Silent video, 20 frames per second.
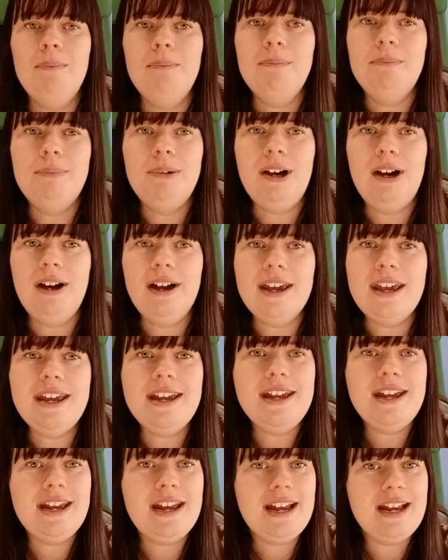But
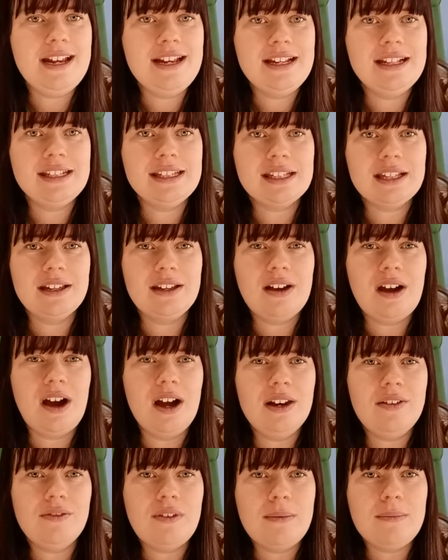he is
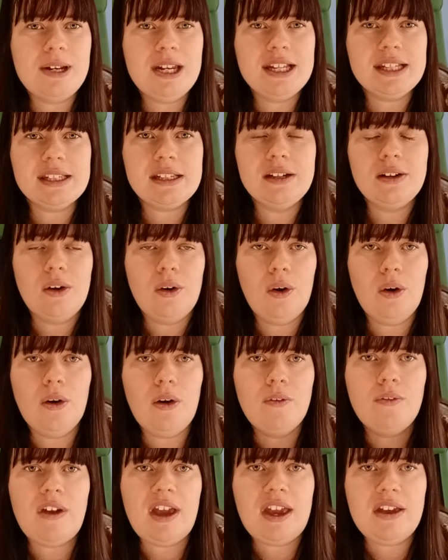kind of reminiscent
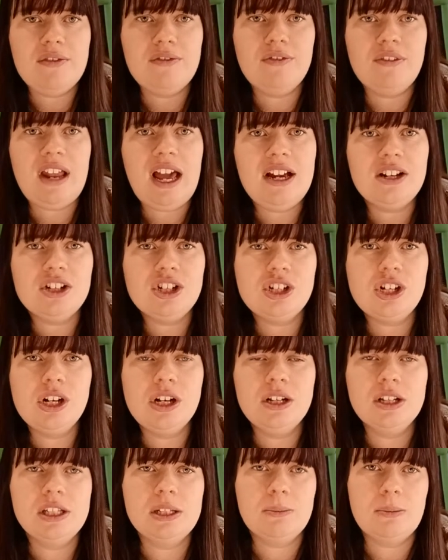of a Flash
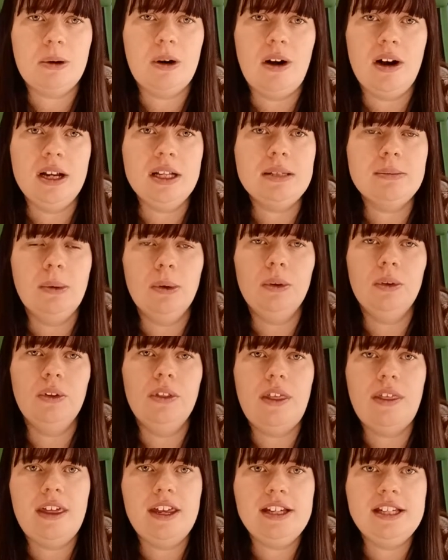surprise model
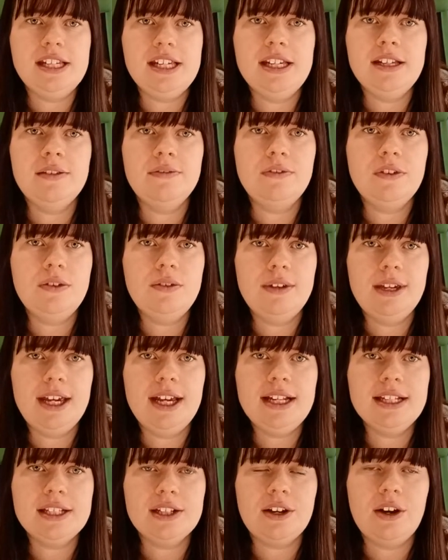that they did a few
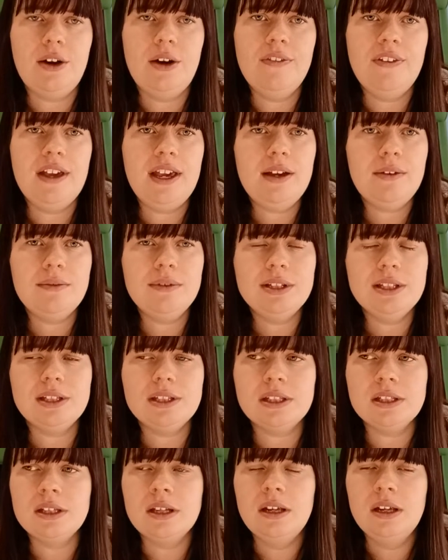years ago. I think it
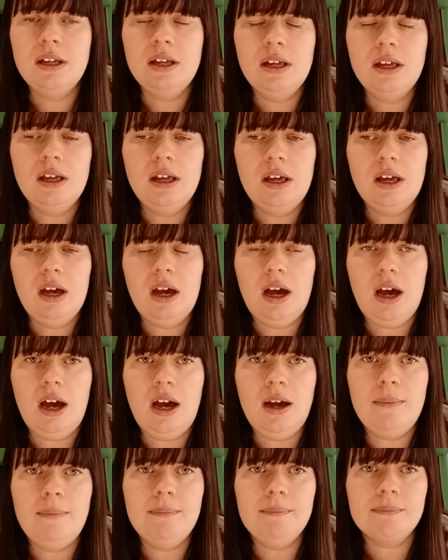was
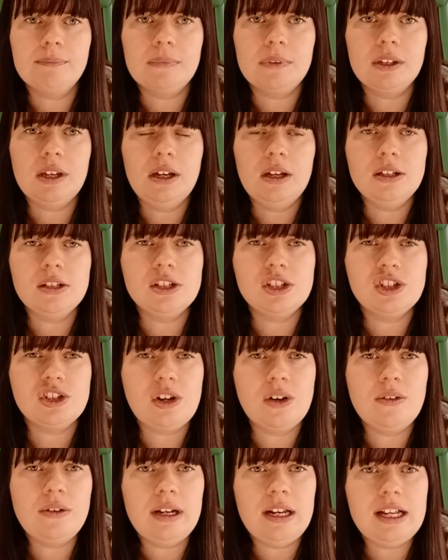the
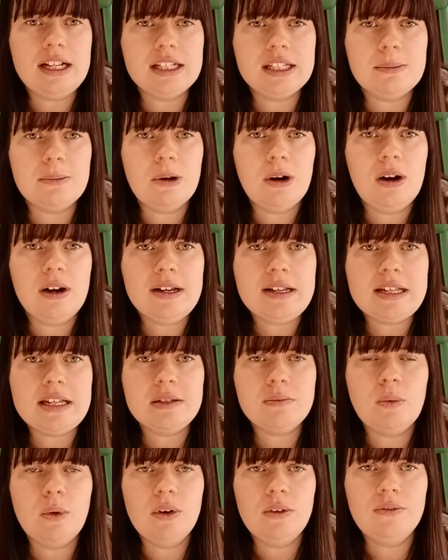Stoneleigh surprise
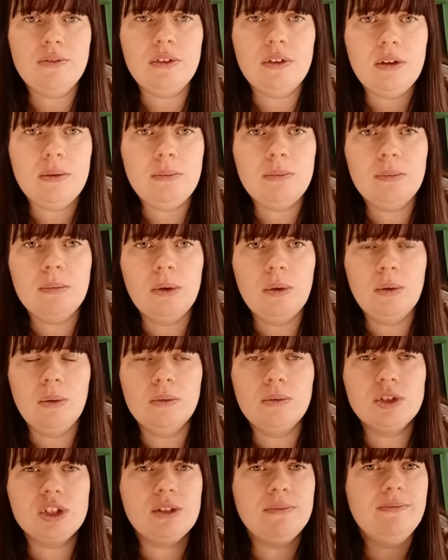is one of them,
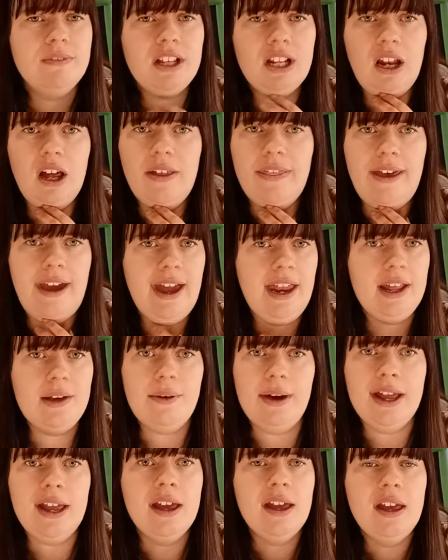something like that.
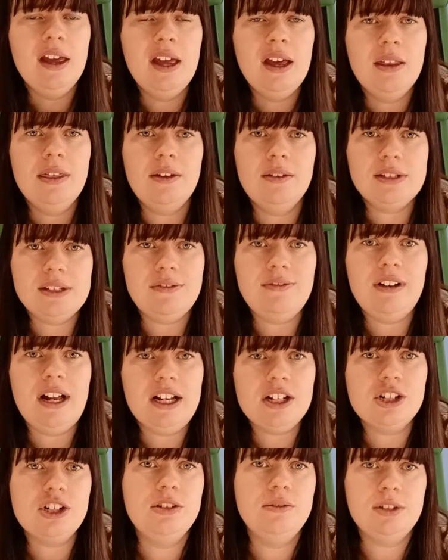Anyway, there was a
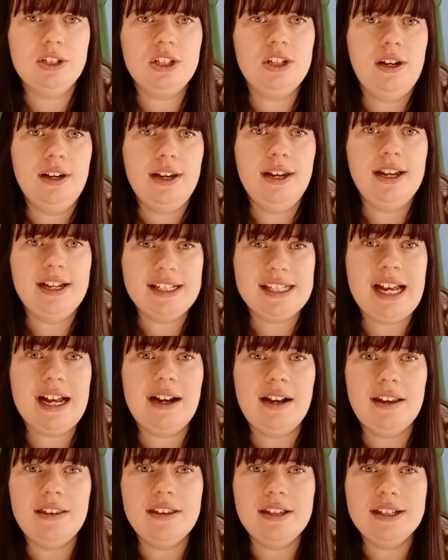Flash that was done in
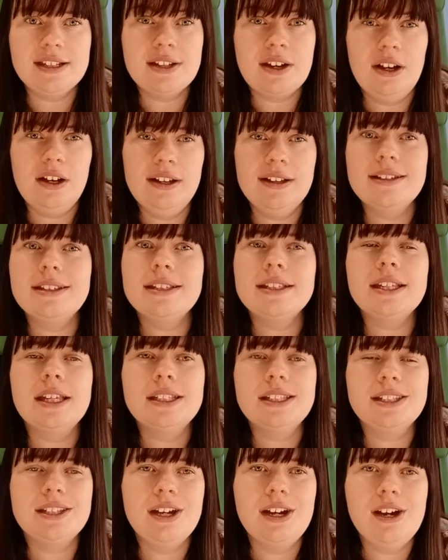exactly these colours.
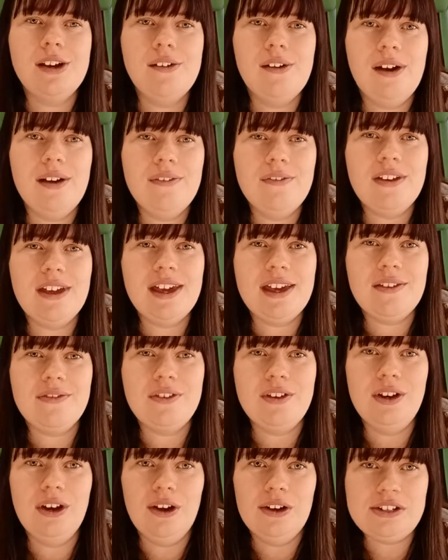So I think if
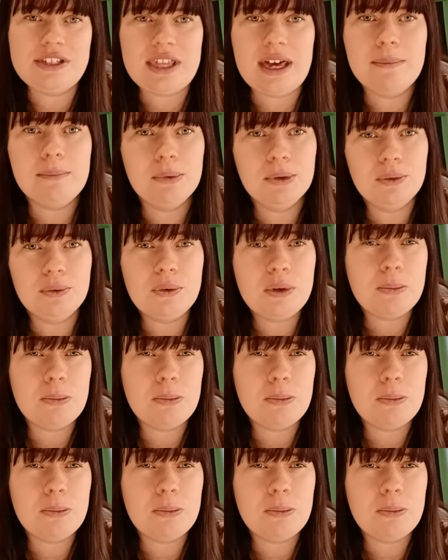you liked that model, you'd